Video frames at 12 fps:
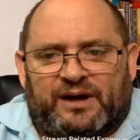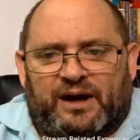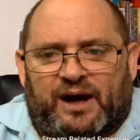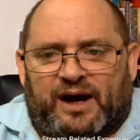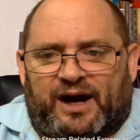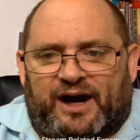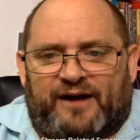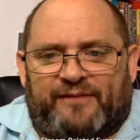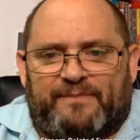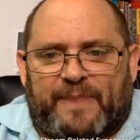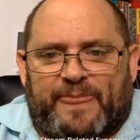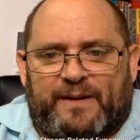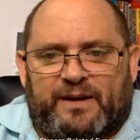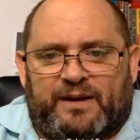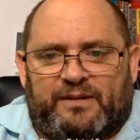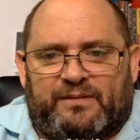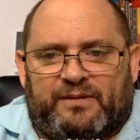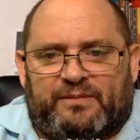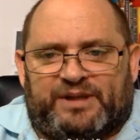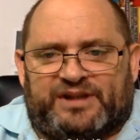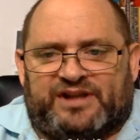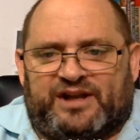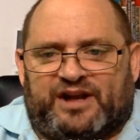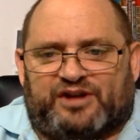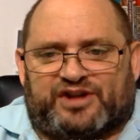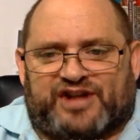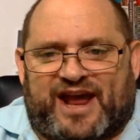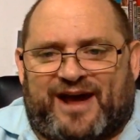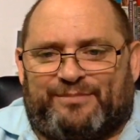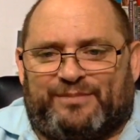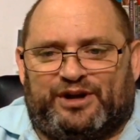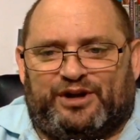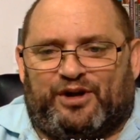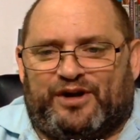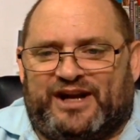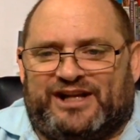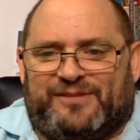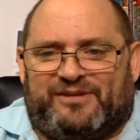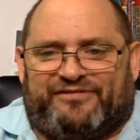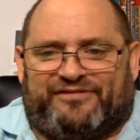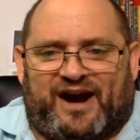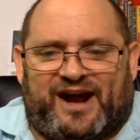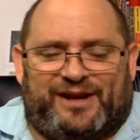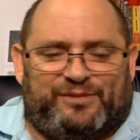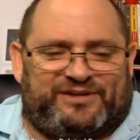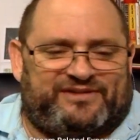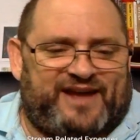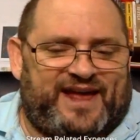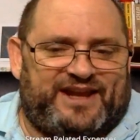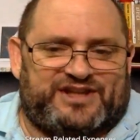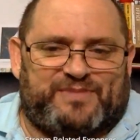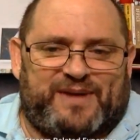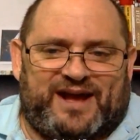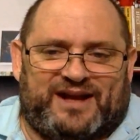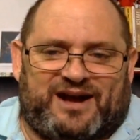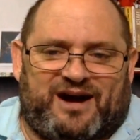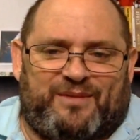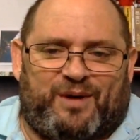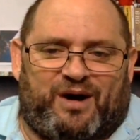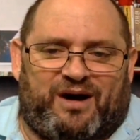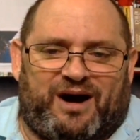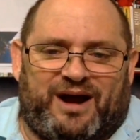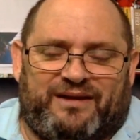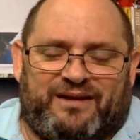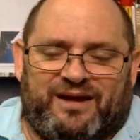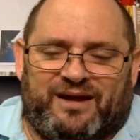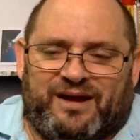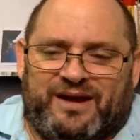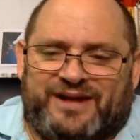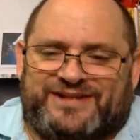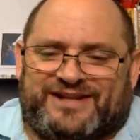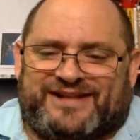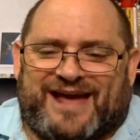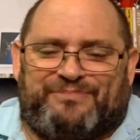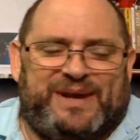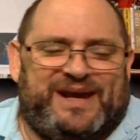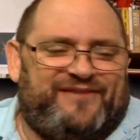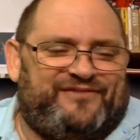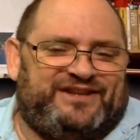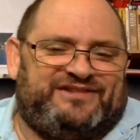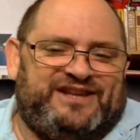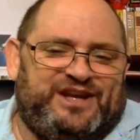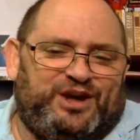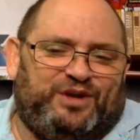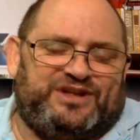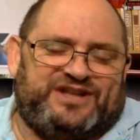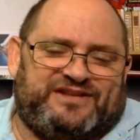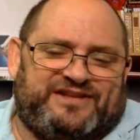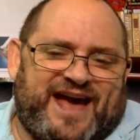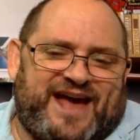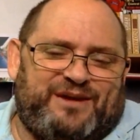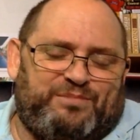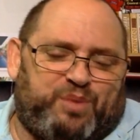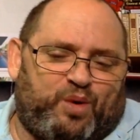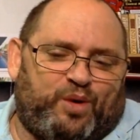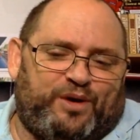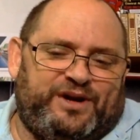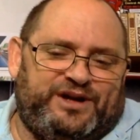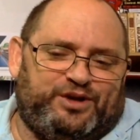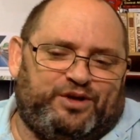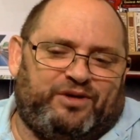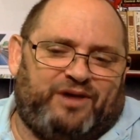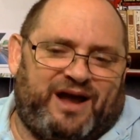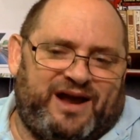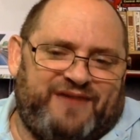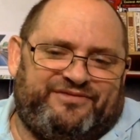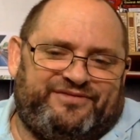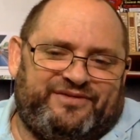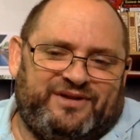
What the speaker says: But, you know, Sam, you don't need to be fighting with Dennis, man. Come on. Is it that big of a deal? Is it that important in your life?